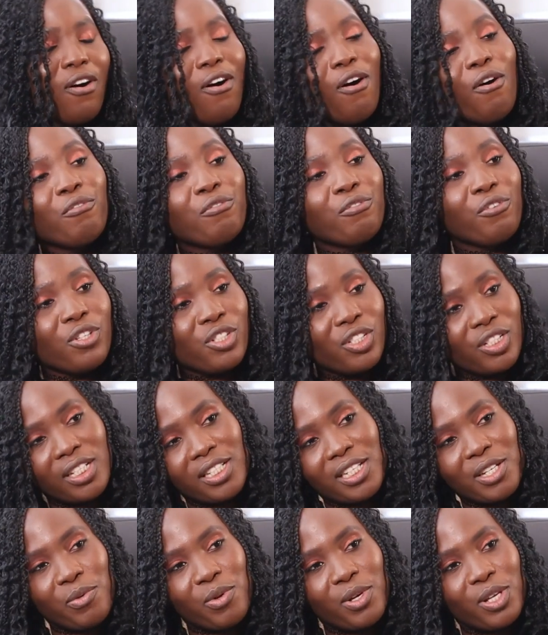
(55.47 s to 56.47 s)

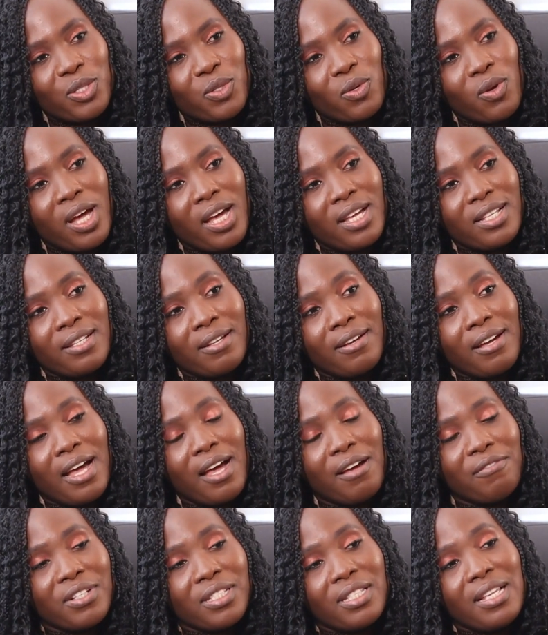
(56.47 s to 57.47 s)
Unfortunately, we also
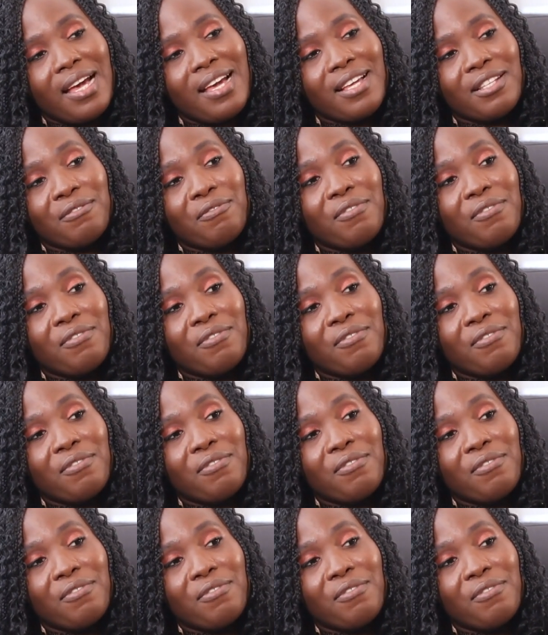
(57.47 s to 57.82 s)
have as high as